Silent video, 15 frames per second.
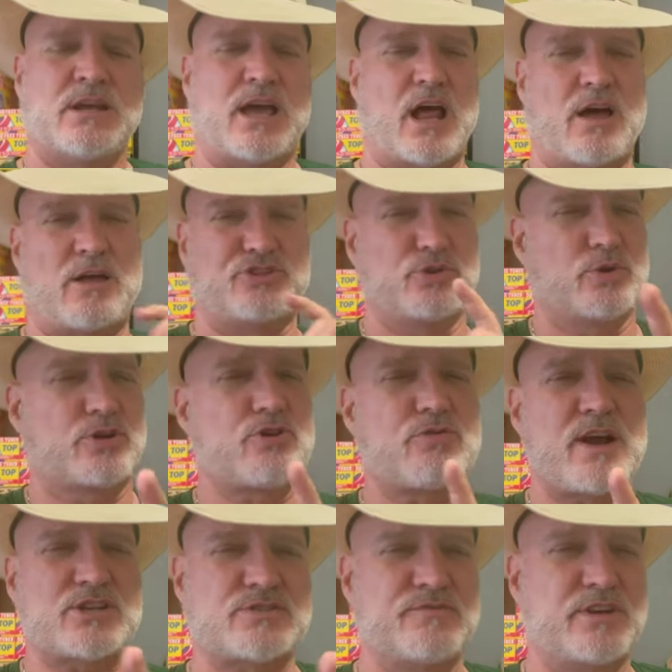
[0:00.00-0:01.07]
I'll do a
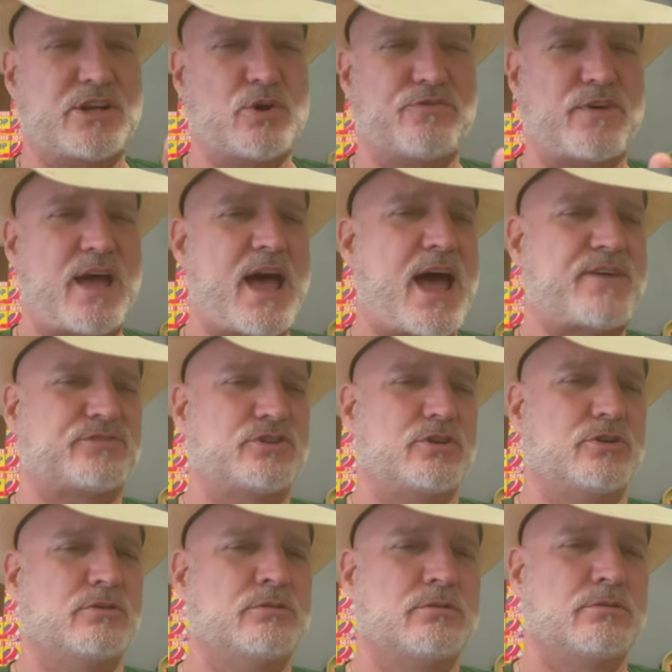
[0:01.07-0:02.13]
correction video if I have
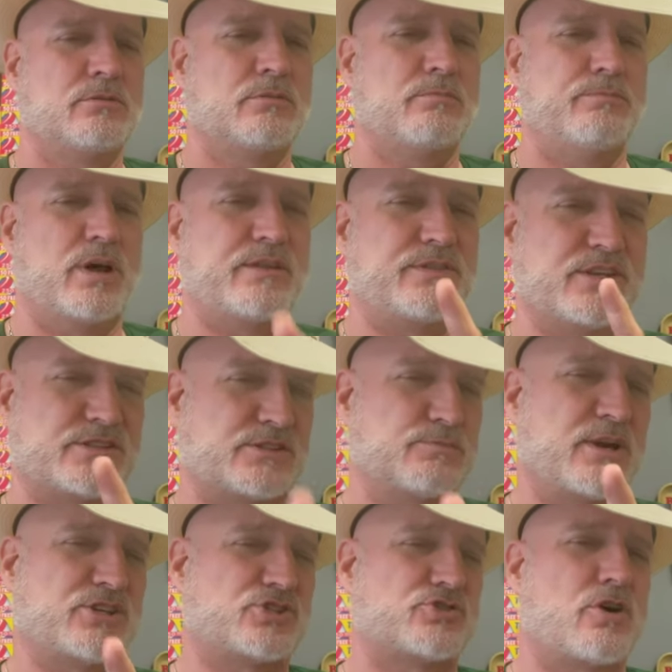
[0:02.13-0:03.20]
to, but this is
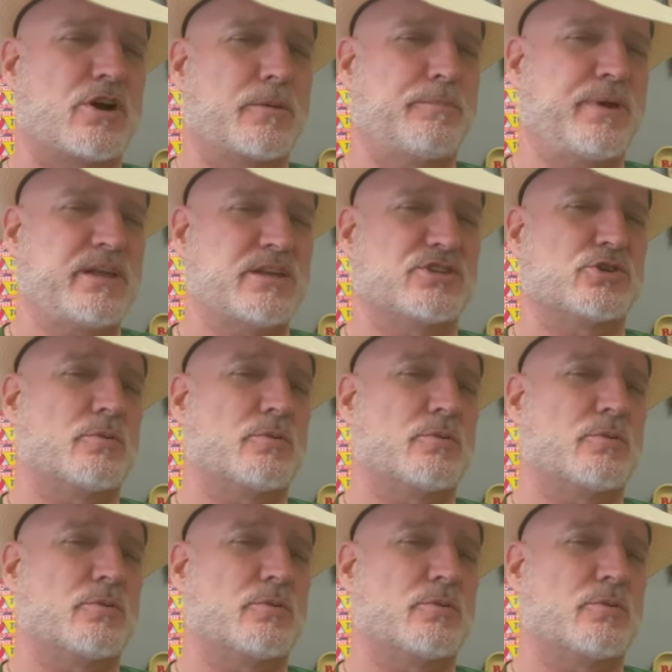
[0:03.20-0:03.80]
my strong opinion.